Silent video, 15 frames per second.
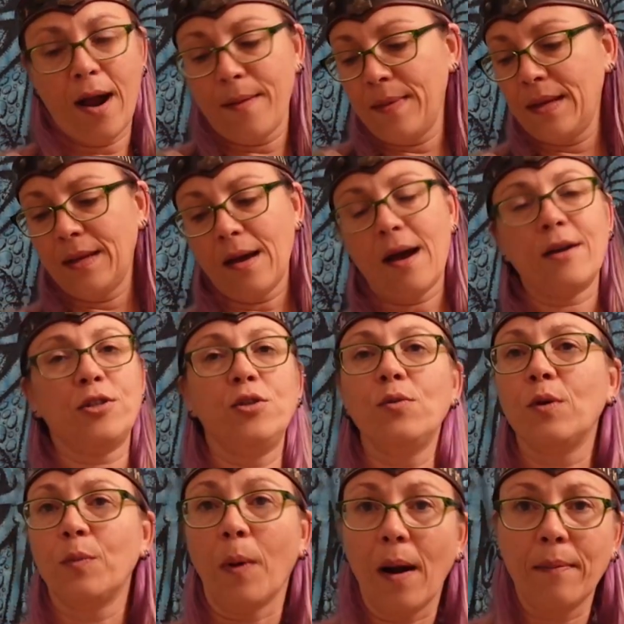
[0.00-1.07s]
I mean, gosh, you
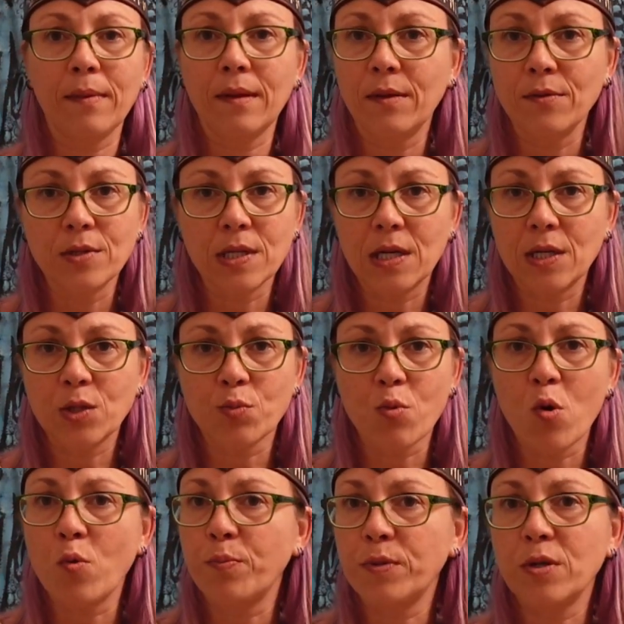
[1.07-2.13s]
could probably use it as
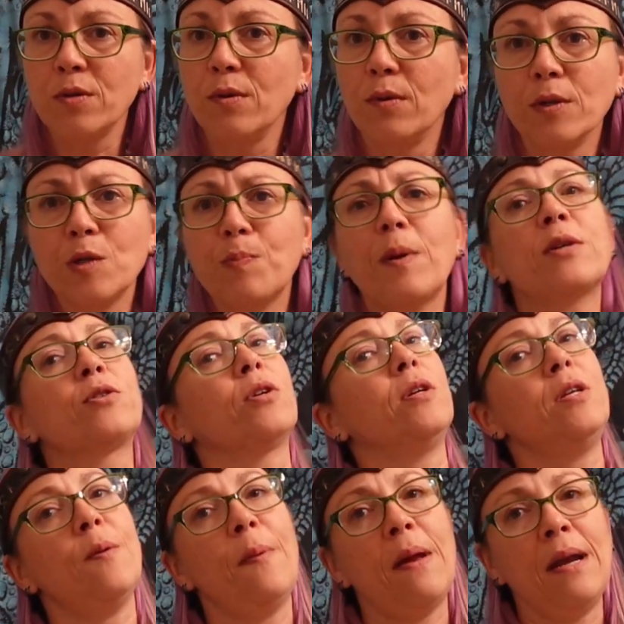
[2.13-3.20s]
rope too, especially
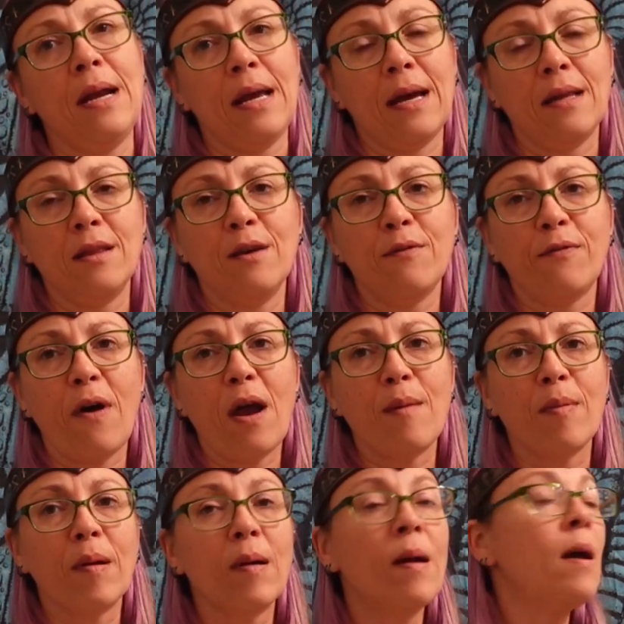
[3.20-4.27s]
depending on the
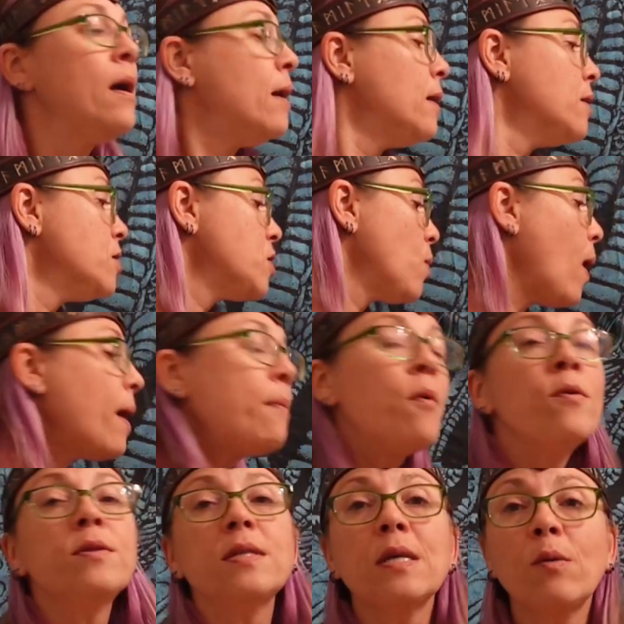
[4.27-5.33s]
fiber. So I
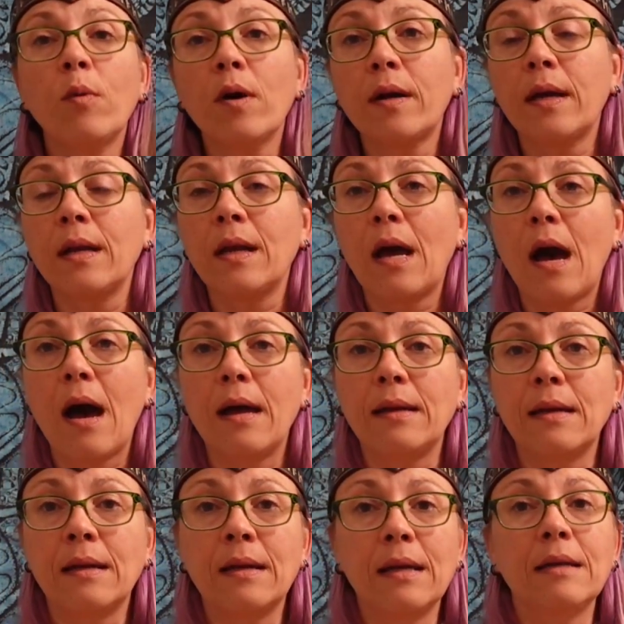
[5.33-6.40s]
mostly work in
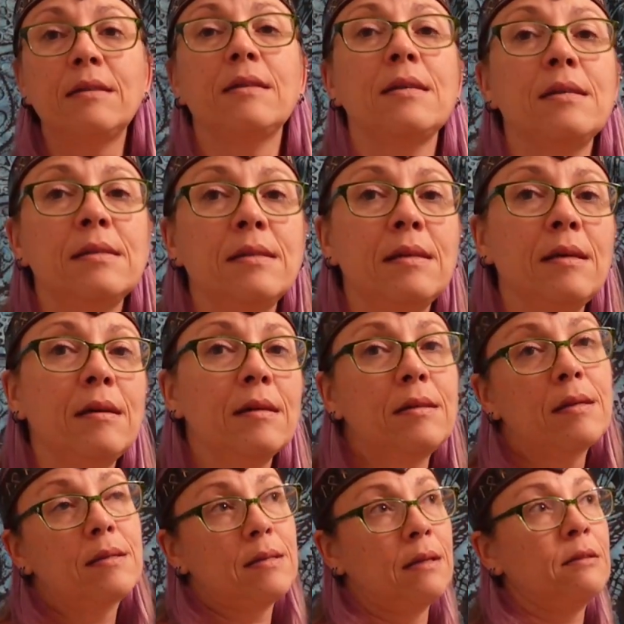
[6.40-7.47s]
cotton. It's easy, it's
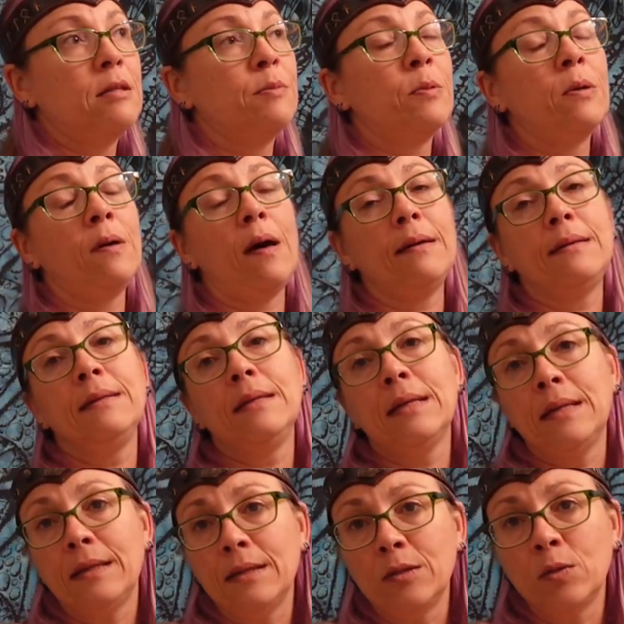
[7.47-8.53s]
accessible. I can
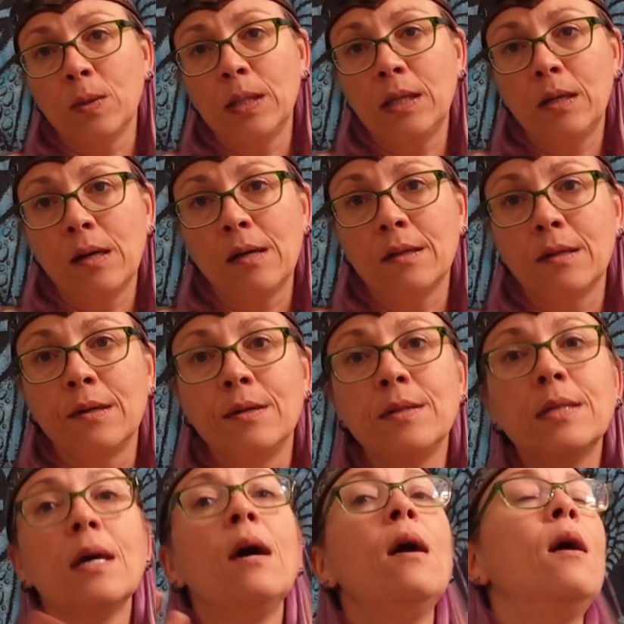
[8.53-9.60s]
get it in great
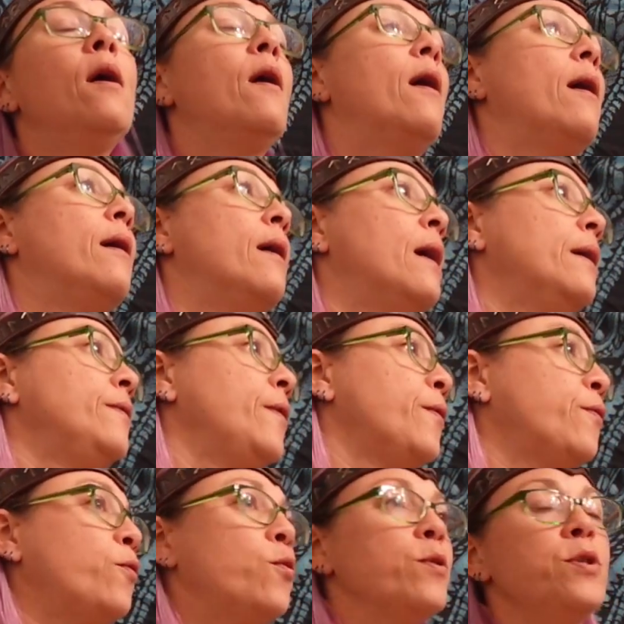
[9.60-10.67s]
colors.
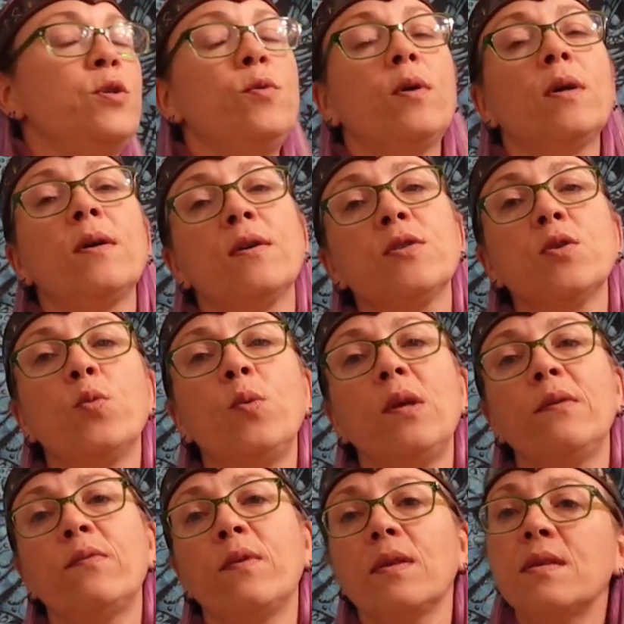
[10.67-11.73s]
Of course, you can also
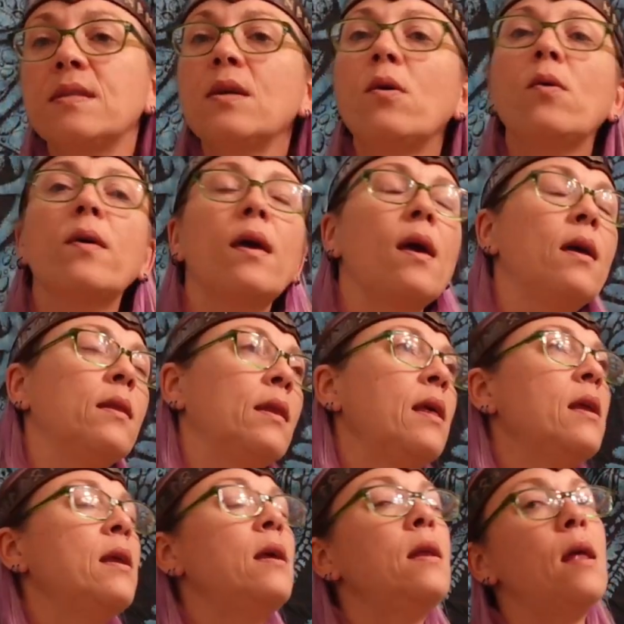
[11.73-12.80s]
weave with silk and
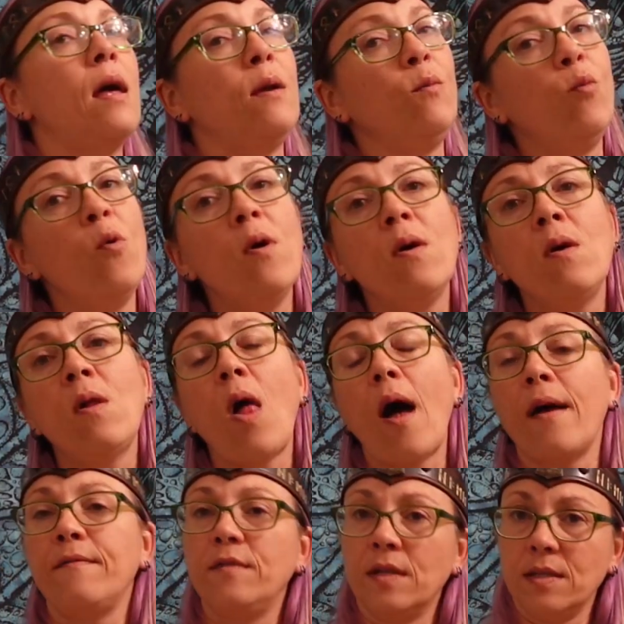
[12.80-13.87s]
linen and wool.
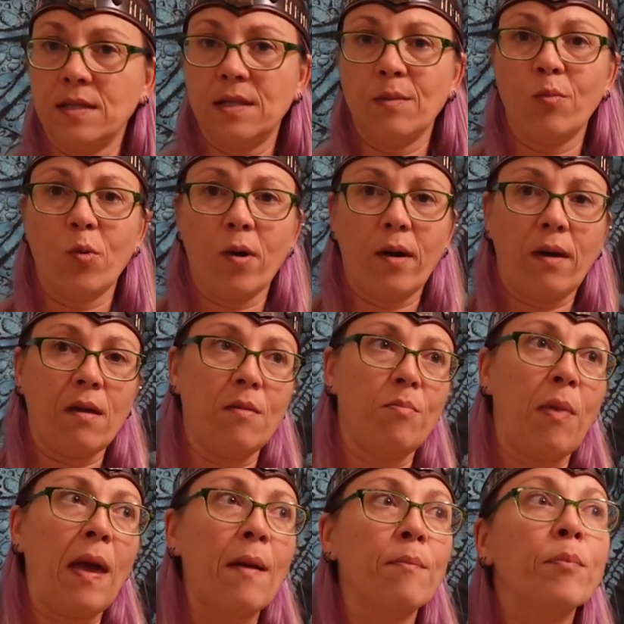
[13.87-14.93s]
I've done some work in
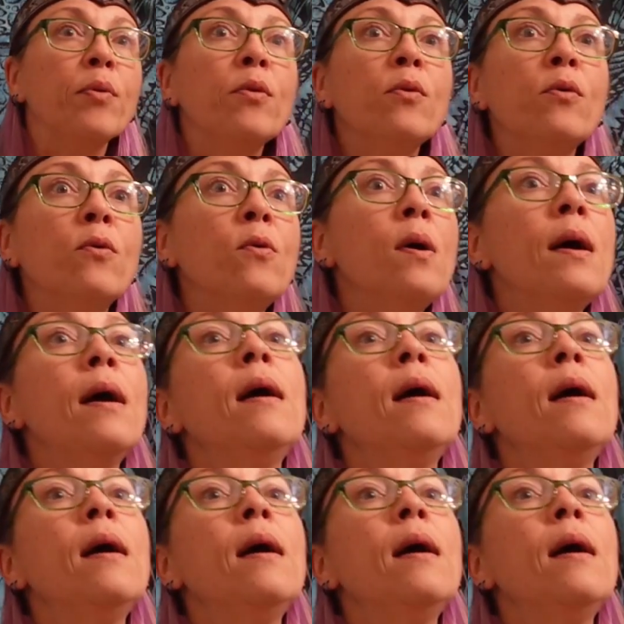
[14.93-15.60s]
bamboo.